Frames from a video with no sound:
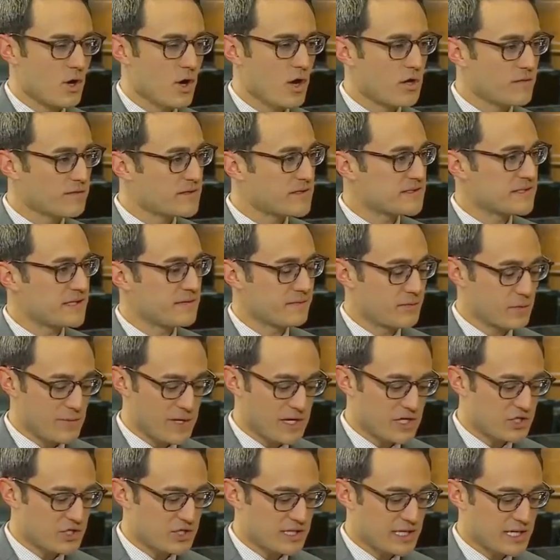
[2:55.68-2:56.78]
So all of this
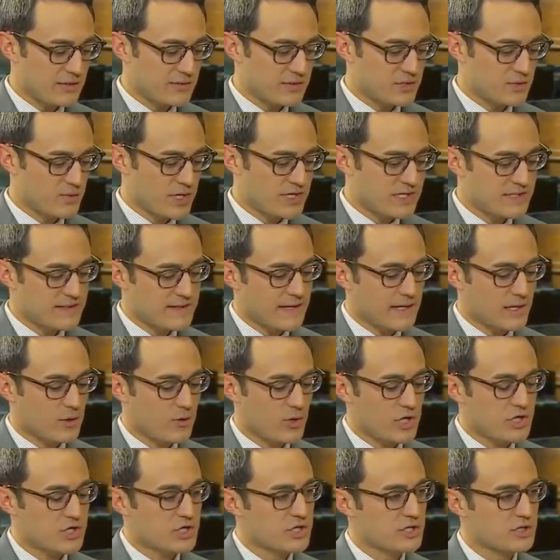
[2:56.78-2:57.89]
information now is raising that
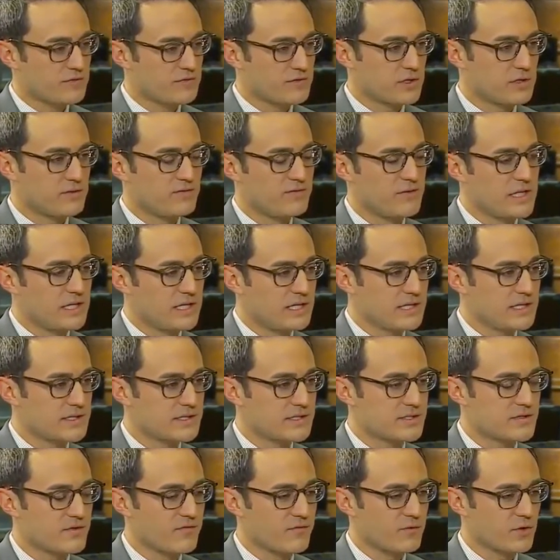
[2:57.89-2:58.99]
question of
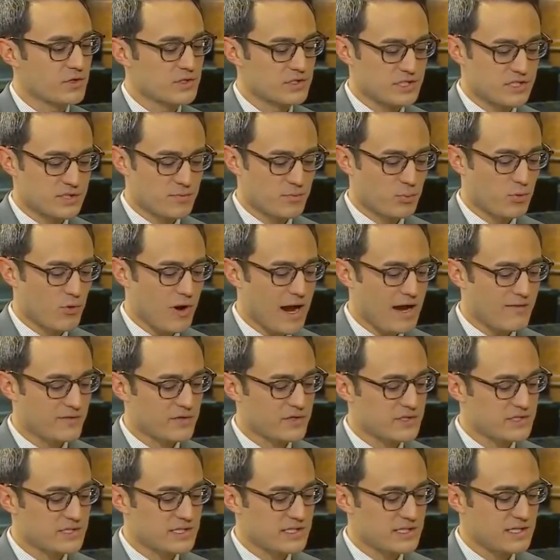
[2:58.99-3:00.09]
convenience versus
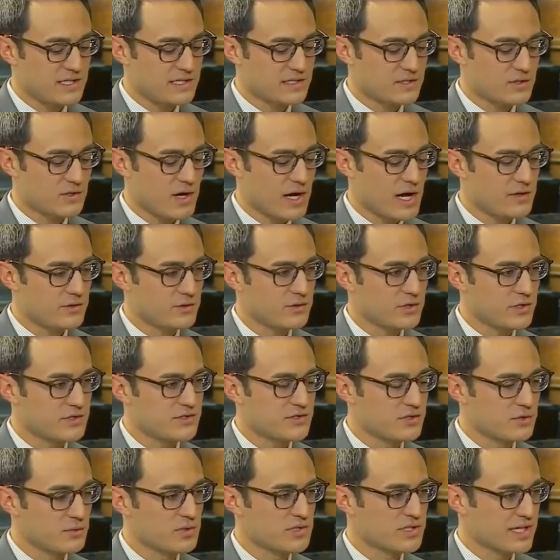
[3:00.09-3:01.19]
privacy. So how do
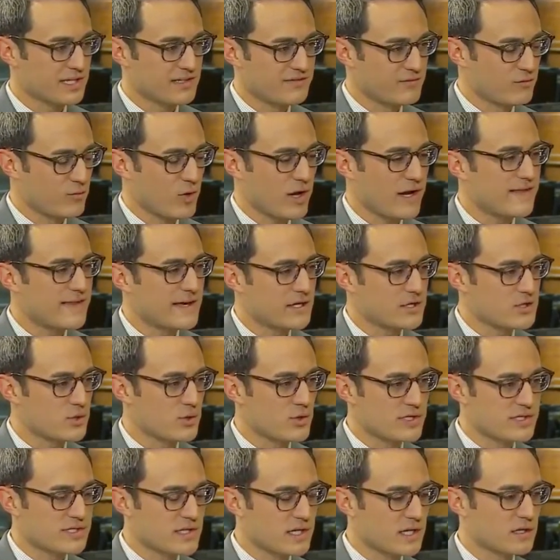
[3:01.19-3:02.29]
consumers kind of weigh that
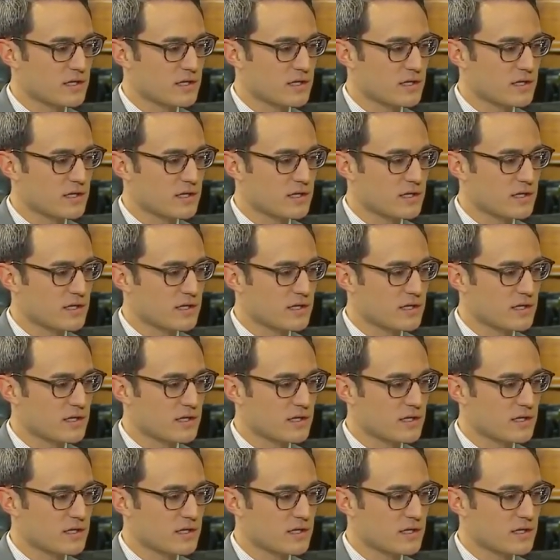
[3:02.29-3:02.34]
choice